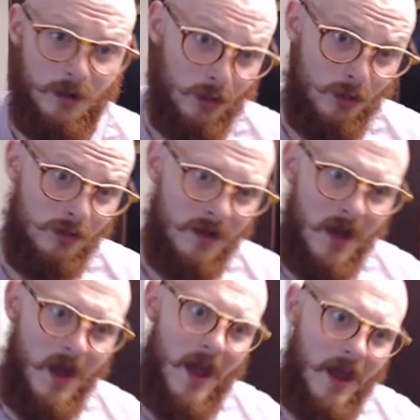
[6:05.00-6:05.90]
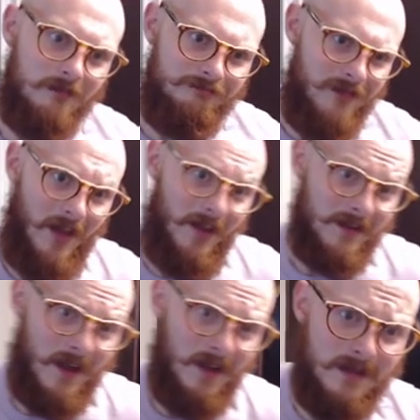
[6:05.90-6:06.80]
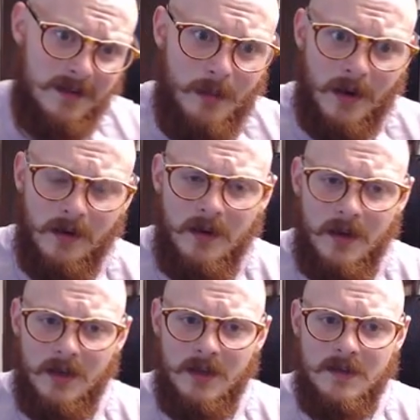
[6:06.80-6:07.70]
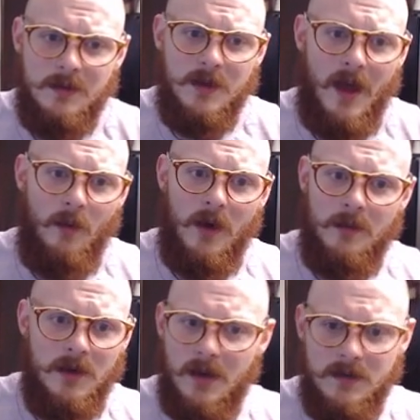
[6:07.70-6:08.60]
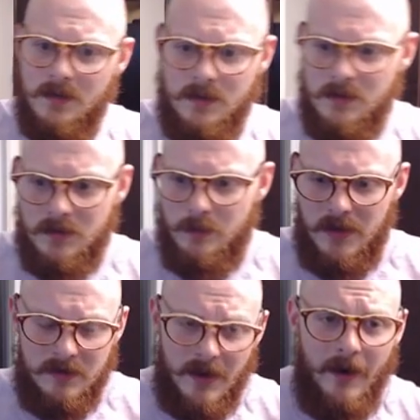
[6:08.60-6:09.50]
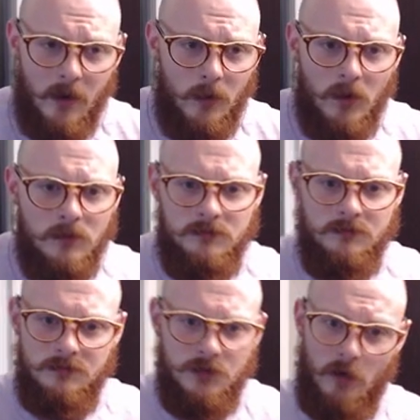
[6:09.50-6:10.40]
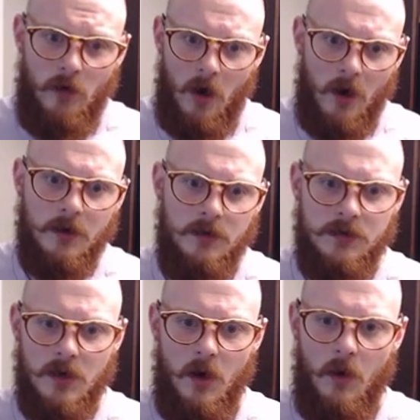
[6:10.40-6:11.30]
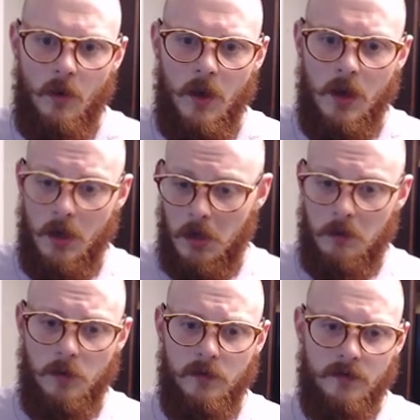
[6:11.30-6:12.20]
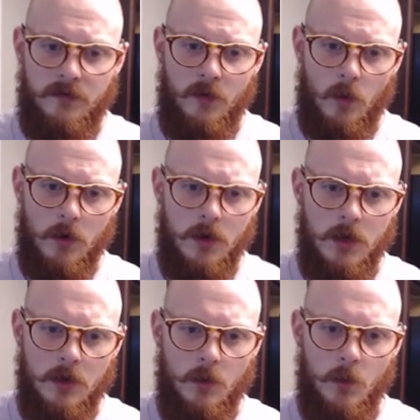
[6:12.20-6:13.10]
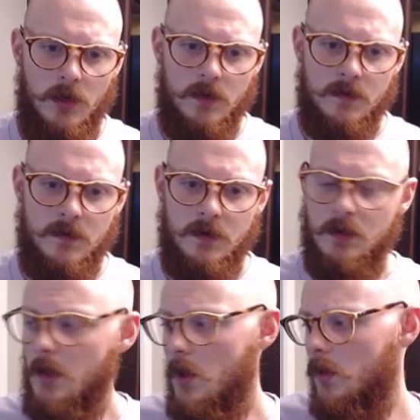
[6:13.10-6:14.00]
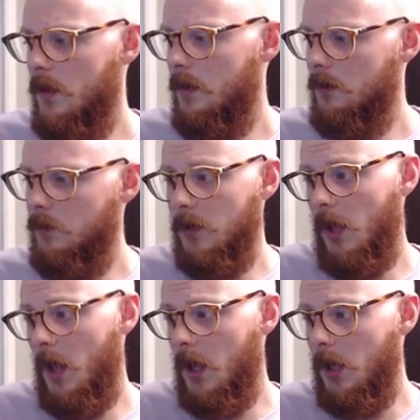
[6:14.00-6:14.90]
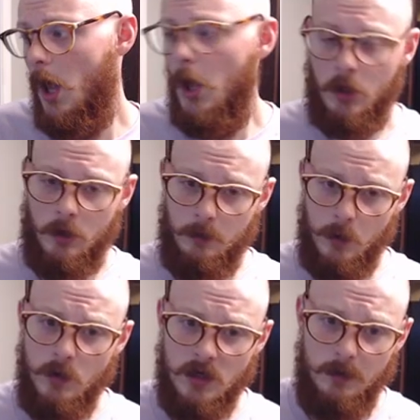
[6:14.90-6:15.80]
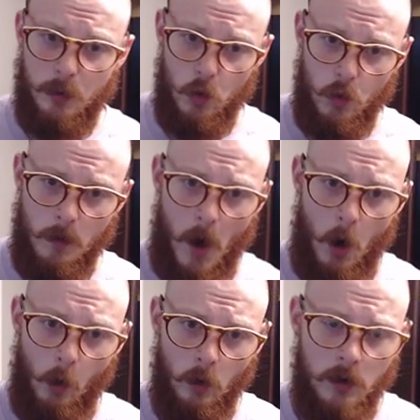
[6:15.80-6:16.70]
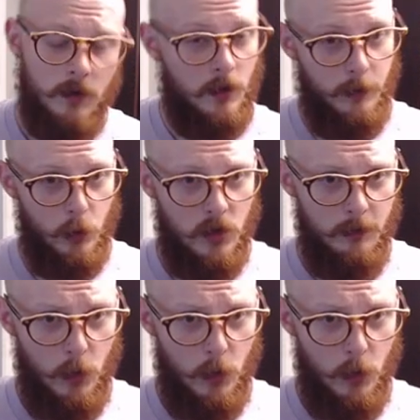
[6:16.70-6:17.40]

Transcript: you lose. And I like that. That's better. It needs to be that way because it's just been terrible so far. So moving forward, we can see they're doing a community pool community